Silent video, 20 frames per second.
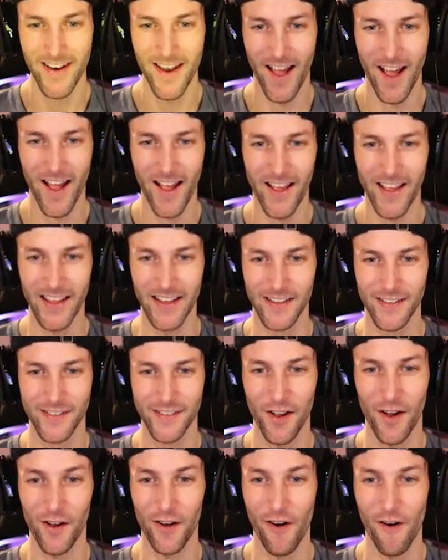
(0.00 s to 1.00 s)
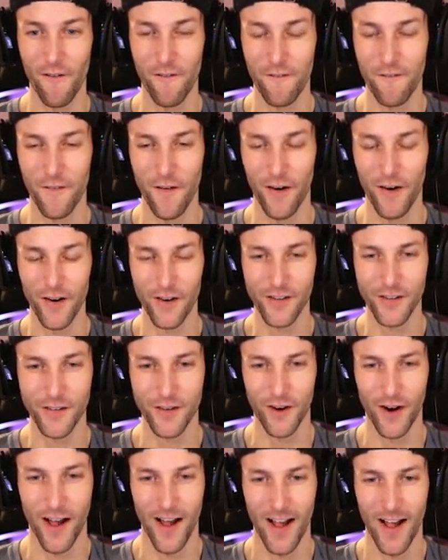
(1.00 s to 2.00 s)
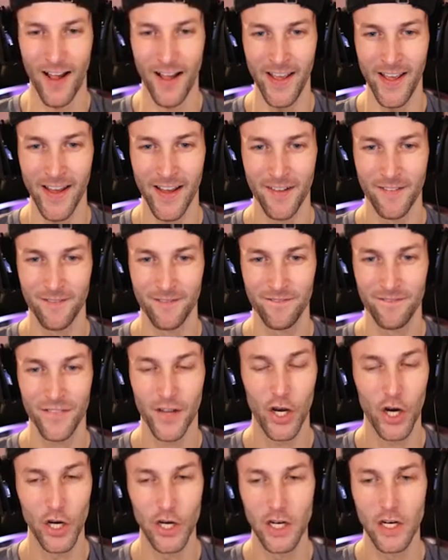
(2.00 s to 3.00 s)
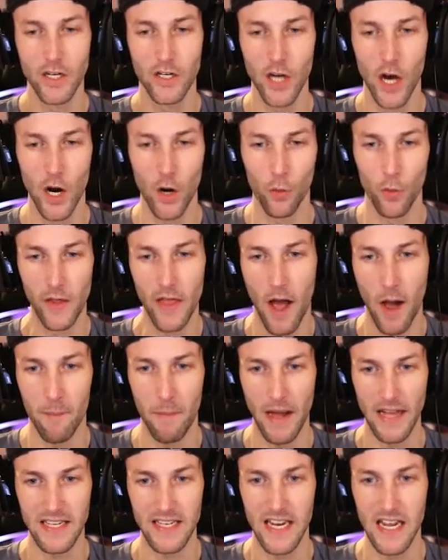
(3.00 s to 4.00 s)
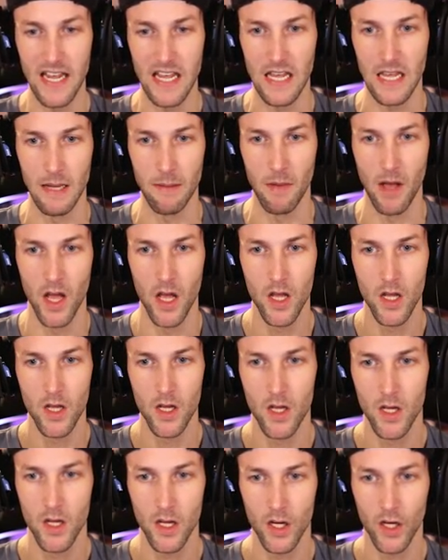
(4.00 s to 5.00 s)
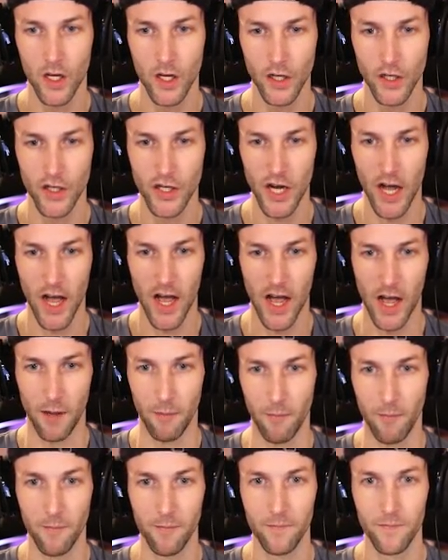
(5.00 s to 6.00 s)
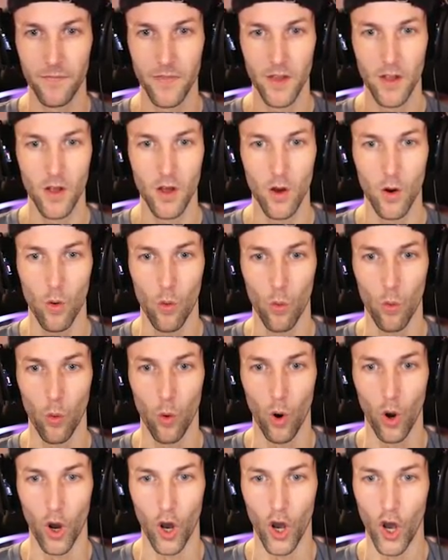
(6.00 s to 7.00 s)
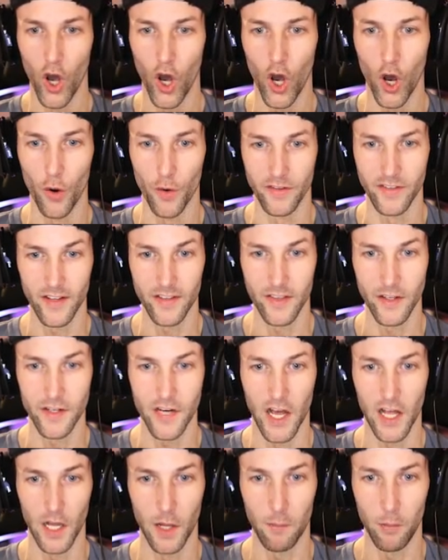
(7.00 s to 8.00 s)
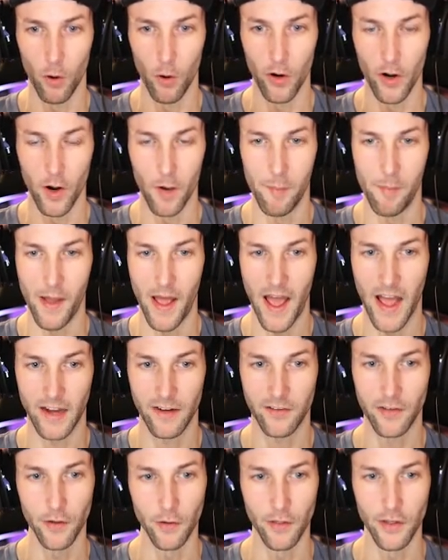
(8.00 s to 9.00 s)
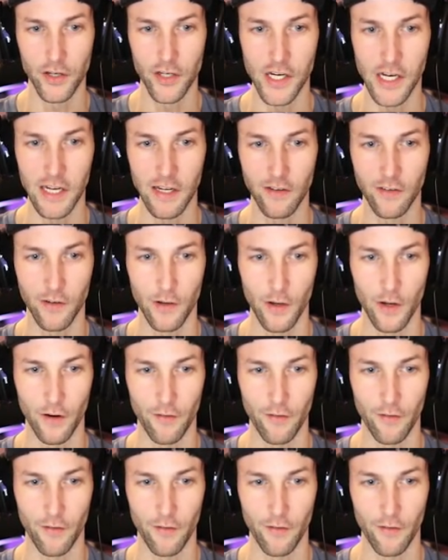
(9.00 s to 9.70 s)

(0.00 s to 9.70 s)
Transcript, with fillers: Nice. On our first try, couldn't have done it without my team. Good job. Whoa, is that the teleporter back to the cheese